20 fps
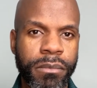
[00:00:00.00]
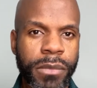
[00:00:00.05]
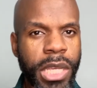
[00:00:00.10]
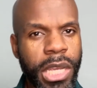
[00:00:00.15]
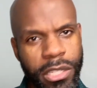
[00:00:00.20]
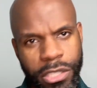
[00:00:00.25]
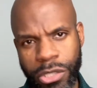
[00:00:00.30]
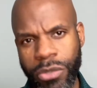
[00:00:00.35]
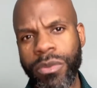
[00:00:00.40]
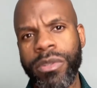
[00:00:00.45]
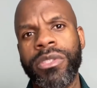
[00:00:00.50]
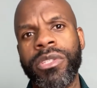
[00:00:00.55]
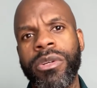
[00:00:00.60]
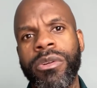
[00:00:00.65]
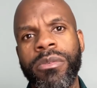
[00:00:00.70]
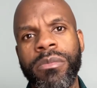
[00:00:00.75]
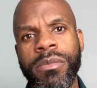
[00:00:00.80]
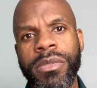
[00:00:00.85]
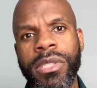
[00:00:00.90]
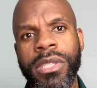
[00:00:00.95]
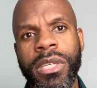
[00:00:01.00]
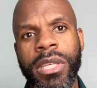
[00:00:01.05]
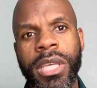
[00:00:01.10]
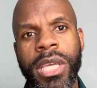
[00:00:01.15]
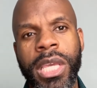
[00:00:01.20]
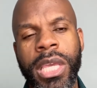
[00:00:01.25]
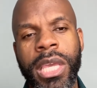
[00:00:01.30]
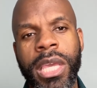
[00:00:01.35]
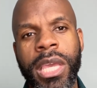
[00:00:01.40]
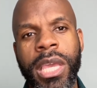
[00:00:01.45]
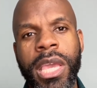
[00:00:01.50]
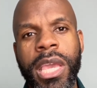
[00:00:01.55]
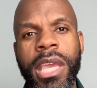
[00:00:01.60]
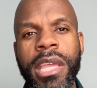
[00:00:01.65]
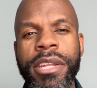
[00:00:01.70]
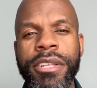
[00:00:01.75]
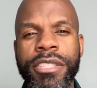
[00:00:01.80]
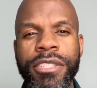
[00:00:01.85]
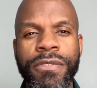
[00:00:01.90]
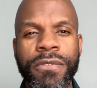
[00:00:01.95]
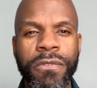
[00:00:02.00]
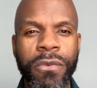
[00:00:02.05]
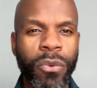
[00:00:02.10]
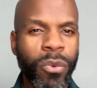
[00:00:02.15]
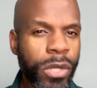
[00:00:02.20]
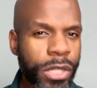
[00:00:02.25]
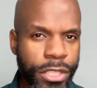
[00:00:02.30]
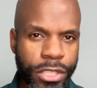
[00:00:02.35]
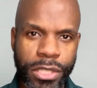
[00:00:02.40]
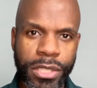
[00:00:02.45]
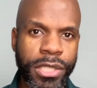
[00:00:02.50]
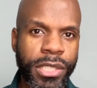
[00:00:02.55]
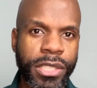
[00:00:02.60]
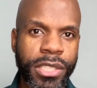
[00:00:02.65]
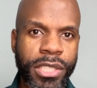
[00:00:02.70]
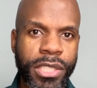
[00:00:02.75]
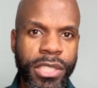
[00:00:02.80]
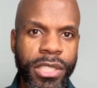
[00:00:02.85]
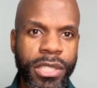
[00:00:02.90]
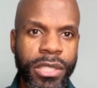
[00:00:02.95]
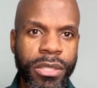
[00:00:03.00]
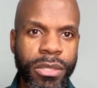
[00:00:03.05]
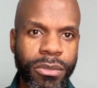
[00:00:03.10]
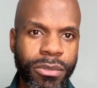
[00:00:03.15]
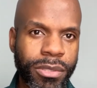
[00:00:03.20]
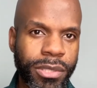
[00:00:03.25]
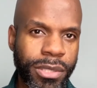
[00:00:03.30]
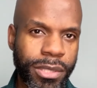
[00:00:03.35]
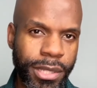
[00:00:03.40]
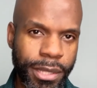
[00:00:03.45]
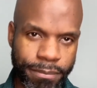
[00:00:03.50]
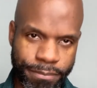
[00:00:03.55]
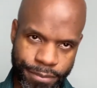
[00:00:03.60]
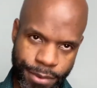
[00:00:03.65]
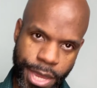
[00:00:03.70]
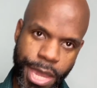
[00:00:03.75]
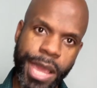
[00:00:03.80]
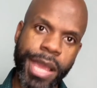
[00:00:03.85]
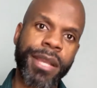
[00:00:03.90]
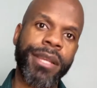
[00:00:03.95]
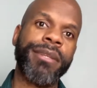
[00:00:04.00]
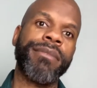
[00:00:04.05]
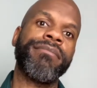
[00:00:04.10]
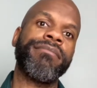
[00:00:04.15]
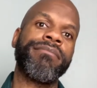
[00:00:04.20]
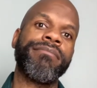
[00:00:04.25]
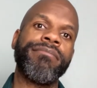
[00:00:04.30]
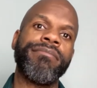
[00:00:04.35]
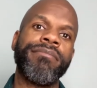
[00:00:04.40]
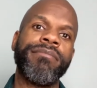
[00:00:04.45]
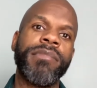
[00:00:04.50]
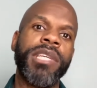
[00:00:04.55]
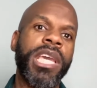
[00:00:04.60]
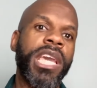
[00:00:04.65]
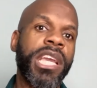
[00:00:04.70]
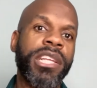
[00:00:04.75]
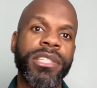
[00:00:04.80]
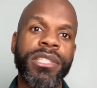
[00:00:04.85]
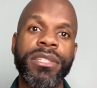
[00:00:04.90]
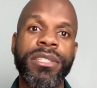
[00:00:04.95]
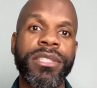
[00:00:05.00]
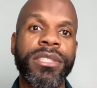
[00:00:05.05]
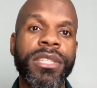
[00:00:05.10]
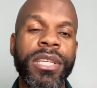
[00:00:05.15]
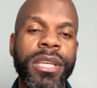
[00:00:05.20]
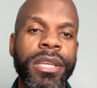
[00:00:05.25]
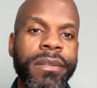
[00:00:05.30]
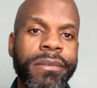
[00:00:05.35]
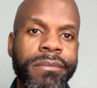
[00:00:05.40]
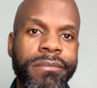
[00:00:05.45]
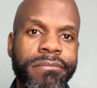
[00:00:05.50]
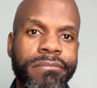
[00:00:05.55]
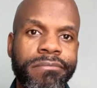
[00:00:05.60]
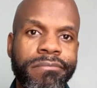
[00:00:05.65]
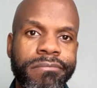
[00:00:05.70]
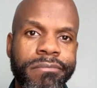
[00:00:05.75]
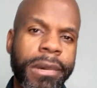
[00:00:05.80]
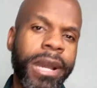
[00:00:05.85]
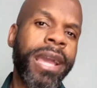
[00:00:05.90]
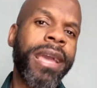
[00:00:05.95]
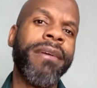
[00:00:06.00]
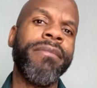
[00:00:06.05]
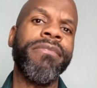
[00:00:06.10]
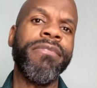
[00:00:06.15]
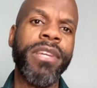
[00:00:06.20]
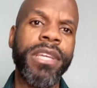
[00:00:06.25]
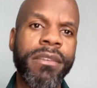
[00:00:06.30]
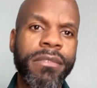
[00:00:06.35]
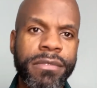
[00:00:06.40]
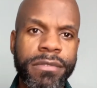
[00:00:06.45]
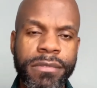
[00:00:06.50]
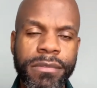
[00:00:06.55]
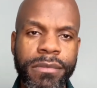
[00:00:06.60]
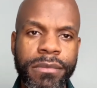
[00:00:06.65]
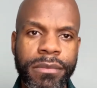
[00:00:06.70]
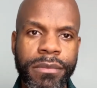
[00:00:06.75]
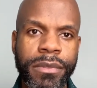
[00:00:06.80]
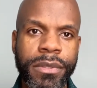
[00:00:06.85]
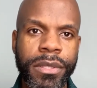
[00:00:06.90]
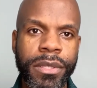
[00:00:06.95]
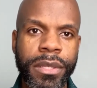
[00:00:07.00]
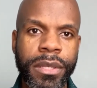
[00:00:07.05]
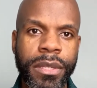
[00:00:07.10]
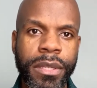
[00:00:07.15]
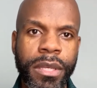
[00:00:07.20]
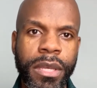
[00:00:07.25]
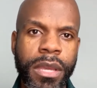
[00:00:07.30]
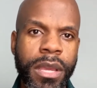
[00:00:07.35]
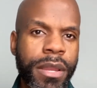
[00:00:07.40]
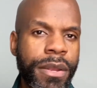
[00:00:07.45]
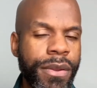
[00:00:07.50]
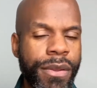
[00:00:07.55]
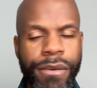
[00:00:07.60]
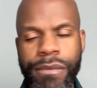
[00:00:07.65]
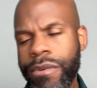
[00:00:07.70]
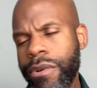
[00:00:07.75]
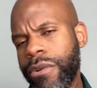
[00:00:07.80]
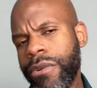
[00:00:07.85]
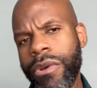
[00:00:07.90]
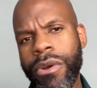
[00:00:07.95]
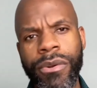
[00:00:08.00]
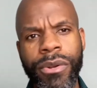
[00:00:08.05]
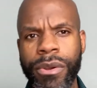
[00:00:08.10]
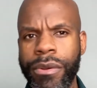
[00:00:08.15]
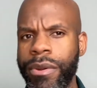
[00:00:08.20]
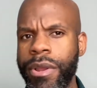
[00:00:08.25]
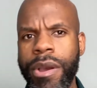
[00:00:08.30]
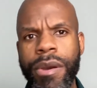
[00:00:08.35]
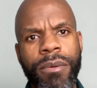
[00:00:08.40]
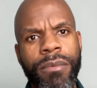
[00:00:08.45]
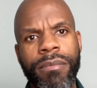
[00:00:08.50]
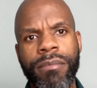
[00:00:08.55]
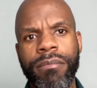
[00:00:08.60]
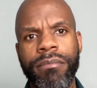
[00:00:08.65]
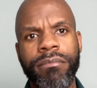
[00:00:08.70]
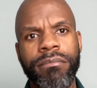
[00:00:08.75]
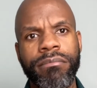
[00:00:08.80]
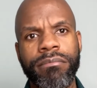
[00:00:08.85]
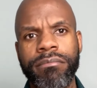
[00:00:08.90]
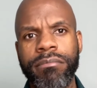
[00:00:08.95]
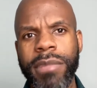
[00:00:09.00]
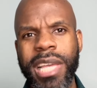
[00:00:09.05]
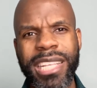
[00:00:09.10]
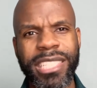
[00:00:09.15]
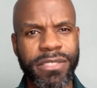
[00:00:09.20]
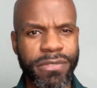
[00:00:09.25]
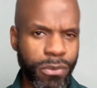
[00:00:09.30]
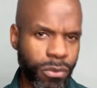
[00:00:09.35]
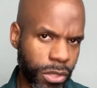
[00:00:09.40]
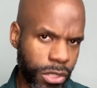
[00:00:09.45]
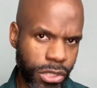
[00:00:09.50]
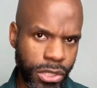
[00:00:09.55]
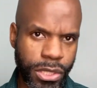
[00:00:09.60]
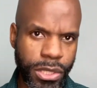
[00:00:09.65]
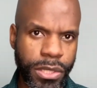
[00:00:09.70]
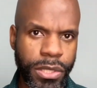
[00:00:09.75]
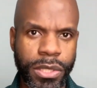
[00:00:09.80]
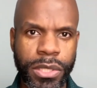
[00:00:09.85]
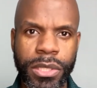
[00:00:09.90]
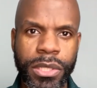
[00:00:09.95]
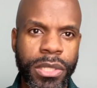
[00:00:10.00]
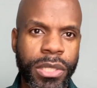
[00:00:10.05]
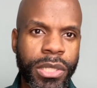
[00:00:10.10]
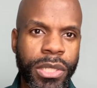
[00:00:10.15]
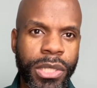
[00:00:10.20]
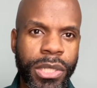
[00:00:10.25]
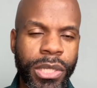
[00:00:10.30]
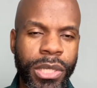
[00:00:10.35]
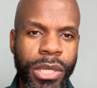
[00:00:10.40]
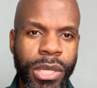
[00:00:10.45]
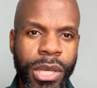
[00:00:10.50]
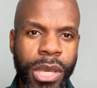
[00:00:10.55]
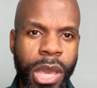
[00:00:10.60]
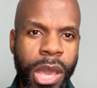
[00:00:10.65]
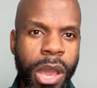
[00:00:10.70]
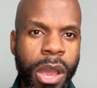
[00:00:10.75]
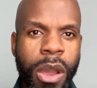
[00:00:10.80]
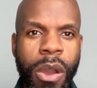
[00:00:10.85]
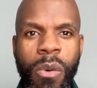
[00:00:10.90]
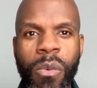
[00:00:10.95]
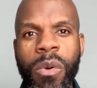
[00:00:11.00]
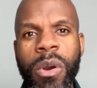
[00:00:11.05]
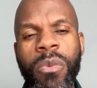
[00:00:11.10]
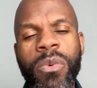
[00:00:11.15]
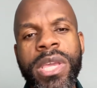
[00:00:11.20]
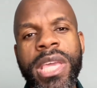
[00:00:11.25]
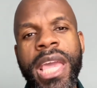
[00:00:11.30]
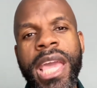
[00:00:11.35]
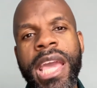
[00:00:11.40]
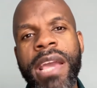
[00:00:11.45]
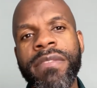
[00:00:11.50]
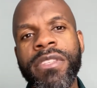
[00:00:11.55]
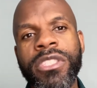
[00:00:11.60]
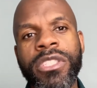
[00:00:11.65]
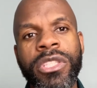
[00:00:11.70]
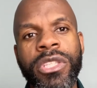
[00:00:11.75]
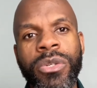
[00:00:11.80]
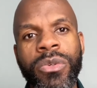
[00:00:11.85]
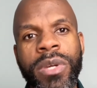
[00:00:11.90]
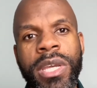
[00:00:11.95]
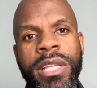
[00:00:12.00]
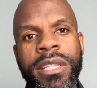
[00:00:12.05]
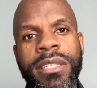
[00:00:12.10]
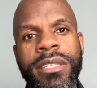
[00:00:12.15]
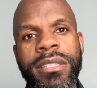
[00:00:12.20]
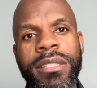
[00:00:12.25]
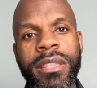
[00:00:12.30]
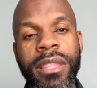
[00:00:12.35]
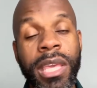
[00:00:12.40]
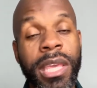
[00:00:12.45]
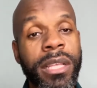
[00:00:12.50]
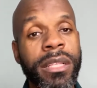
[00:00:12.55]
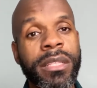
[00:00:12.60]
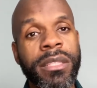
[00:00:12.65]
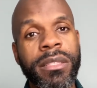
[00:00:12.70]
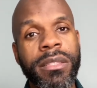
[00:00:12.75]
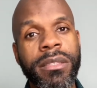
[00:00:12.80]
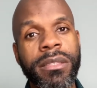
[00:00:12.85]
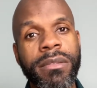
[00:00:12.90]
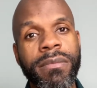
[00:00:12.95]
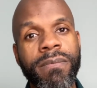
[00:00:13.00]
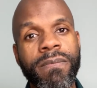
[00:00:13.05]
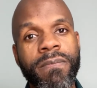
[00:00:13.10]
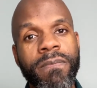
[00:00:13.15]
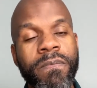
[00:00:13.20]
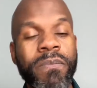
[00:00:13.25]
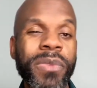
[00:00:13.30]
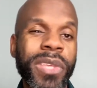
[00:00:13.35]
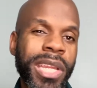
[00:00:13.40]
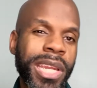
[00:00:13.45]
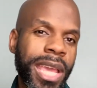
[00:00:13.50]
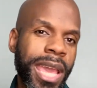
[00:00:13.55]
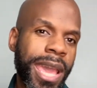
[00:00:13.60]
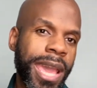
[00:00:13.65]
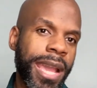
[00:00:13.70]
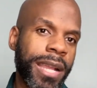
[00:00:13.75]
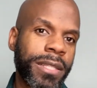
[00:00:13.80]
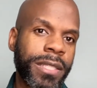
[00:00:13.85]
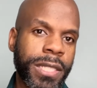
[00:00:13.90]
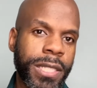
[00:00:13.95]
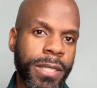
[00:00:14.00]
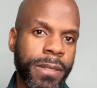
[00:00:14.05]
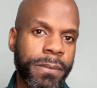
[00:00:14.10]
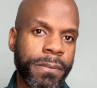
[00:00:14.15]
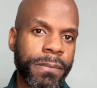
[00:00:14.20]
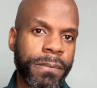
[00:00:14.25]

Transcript: In short terms, it is foolishness to sit back and just say, "I have faith." No. That's foolishness. What we have to do is think and act.